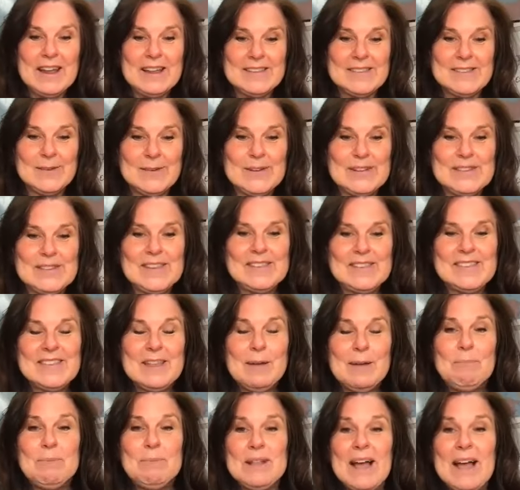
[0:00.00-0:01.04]
So it says the
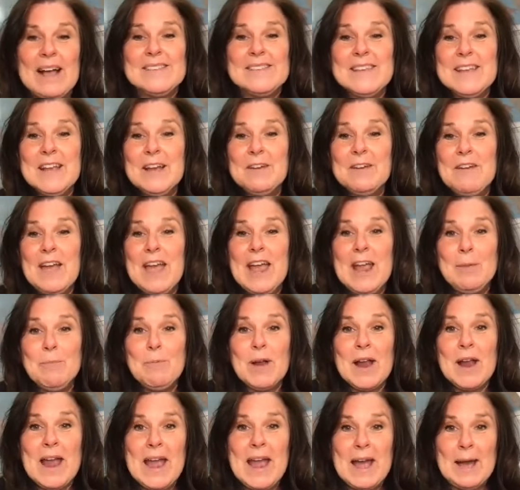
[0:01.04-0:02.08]
blessing of
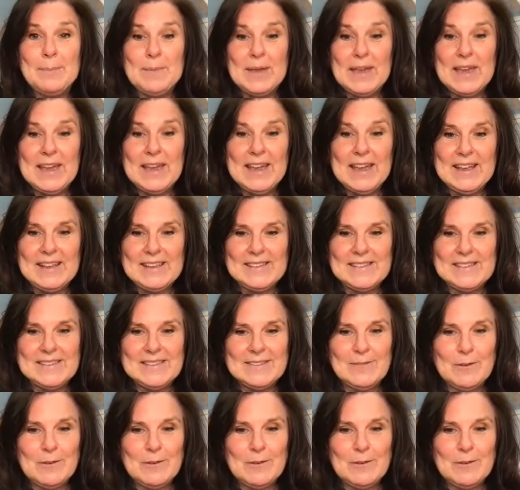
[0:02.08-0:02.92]
Abraham is